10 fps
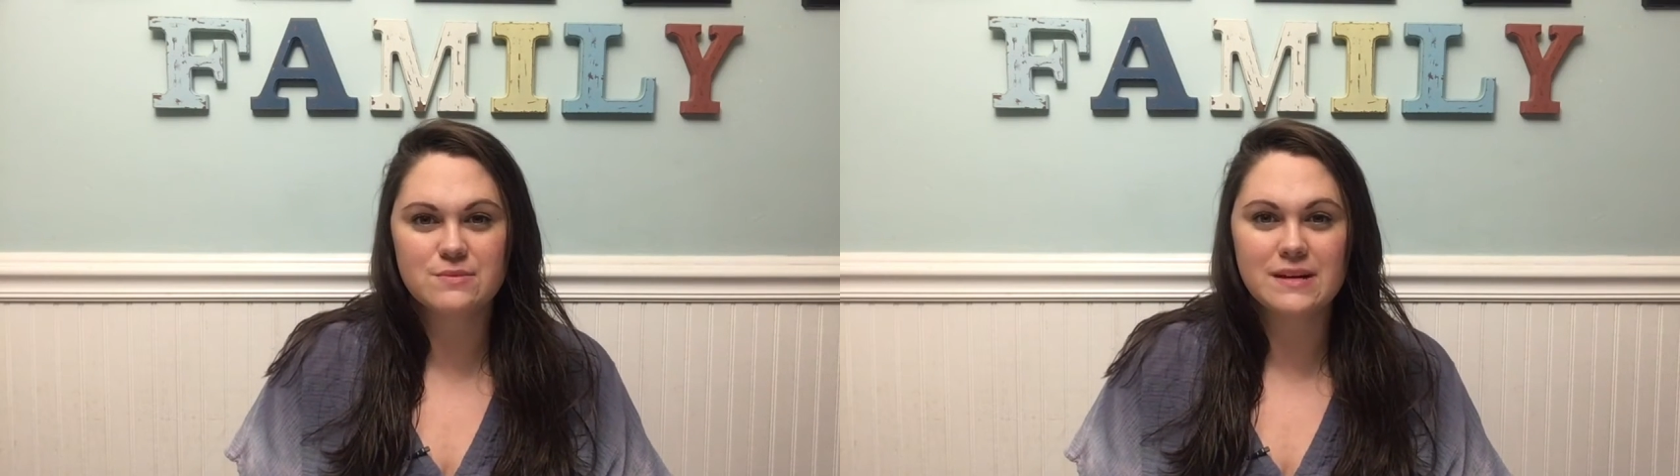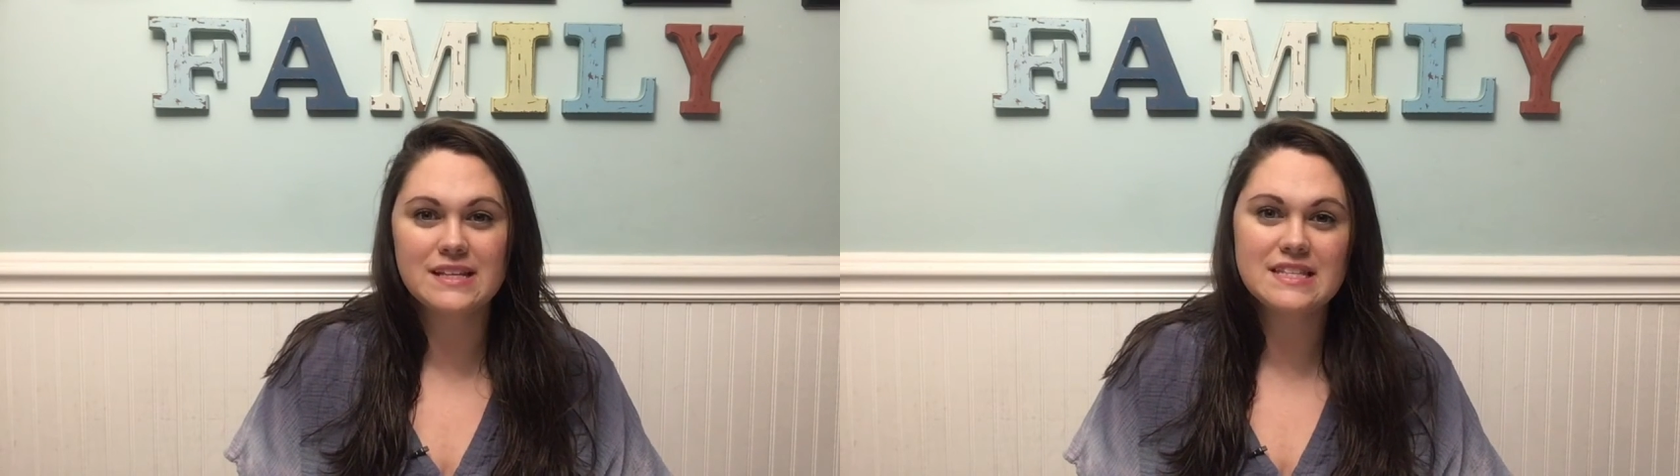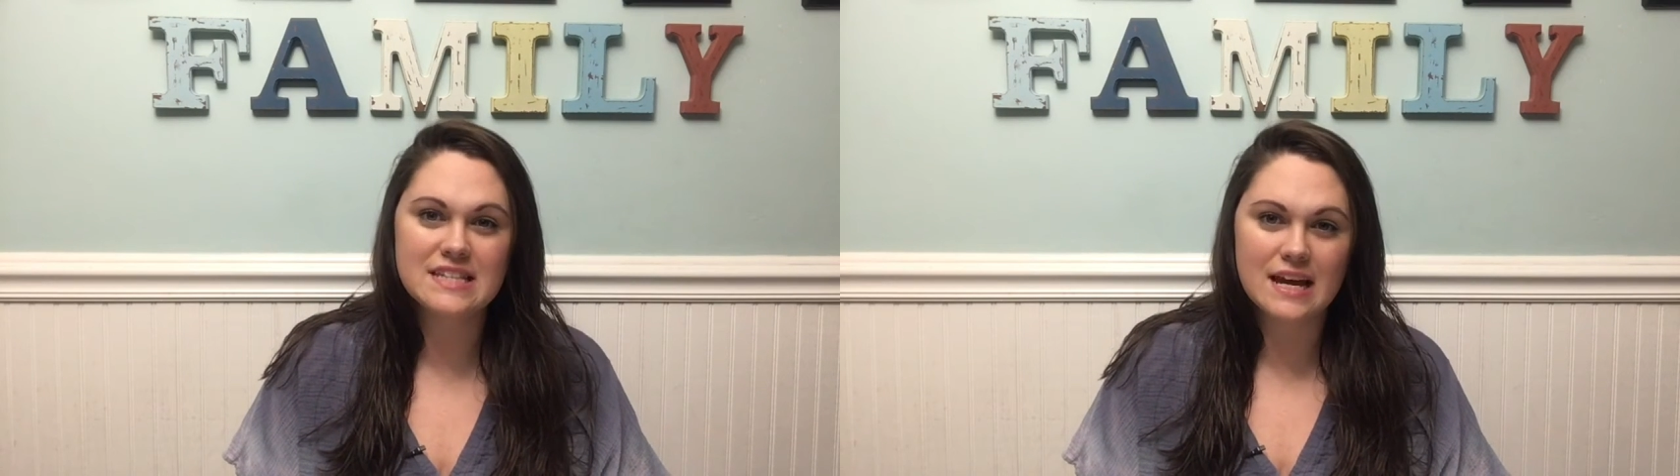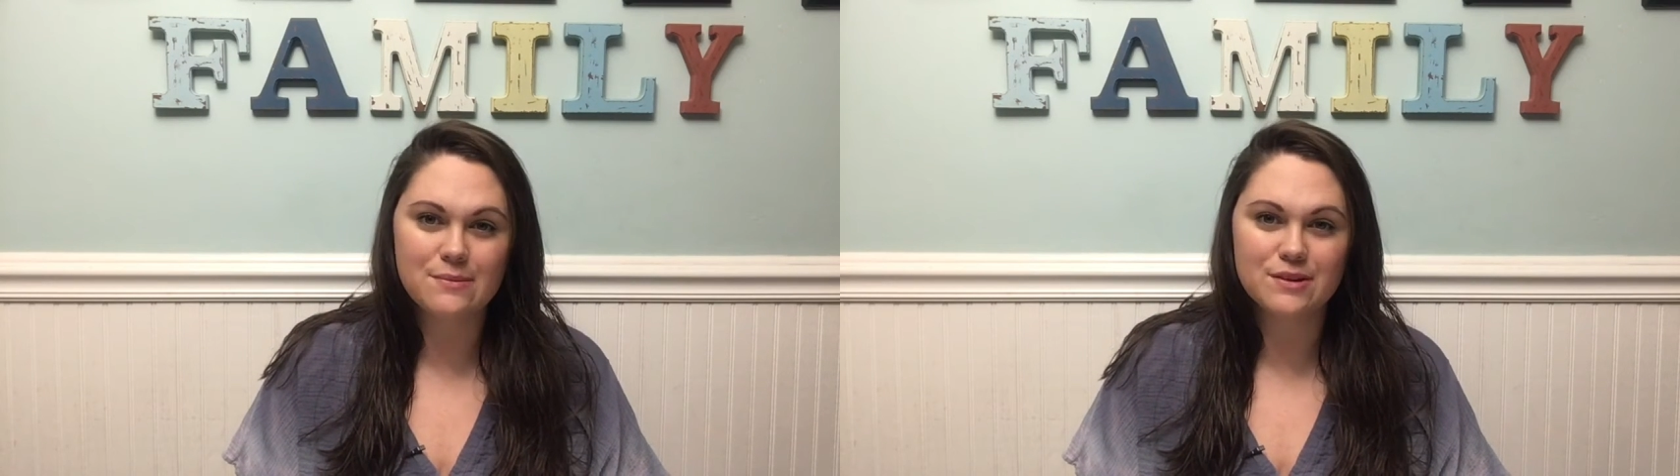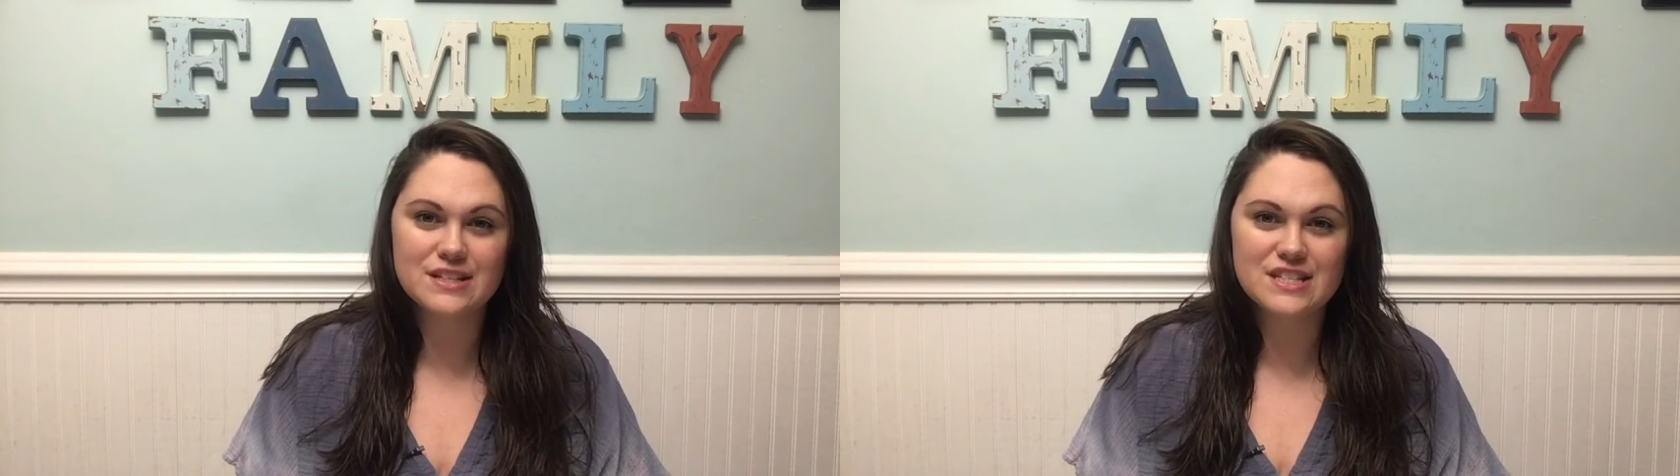being
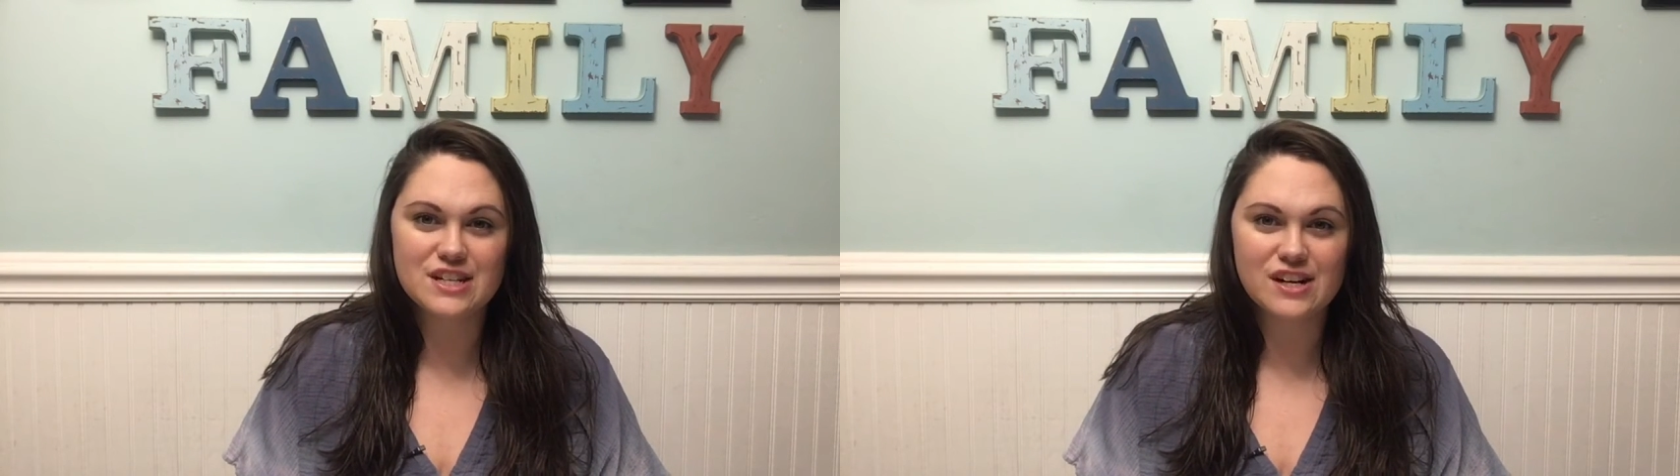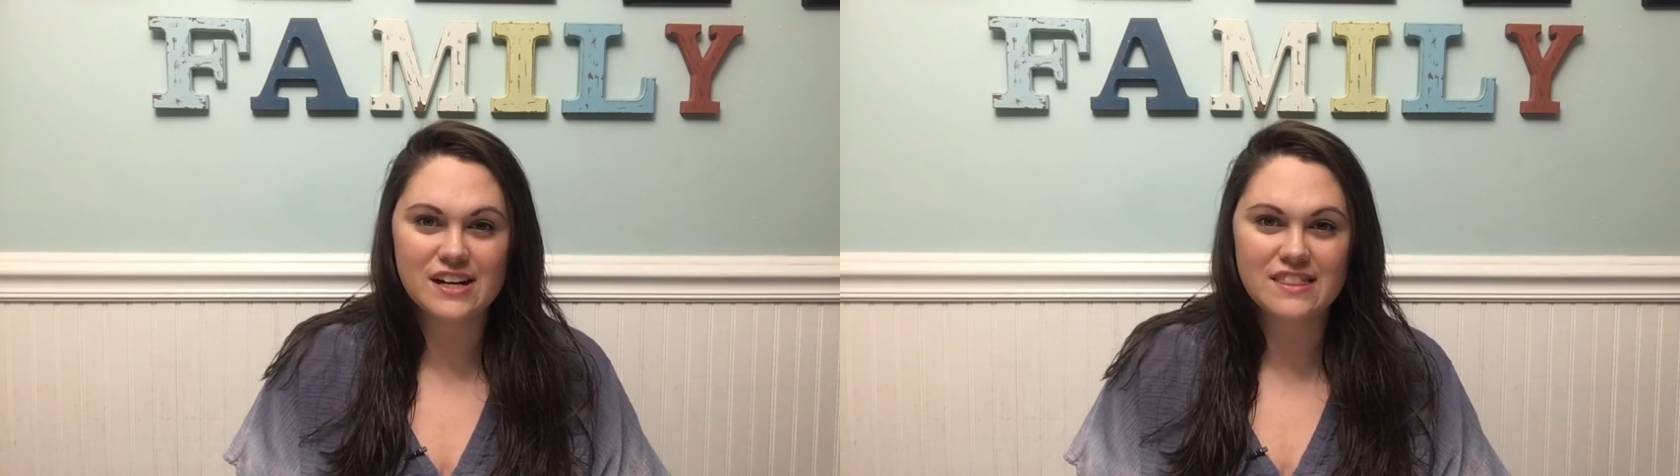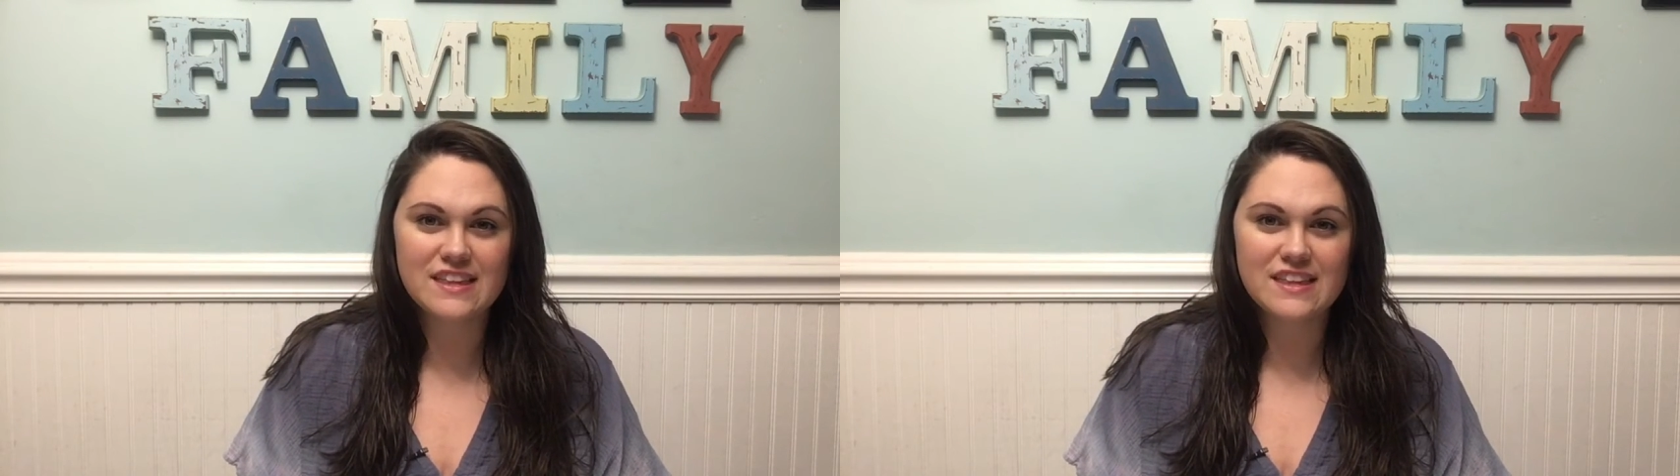stable and sturdy,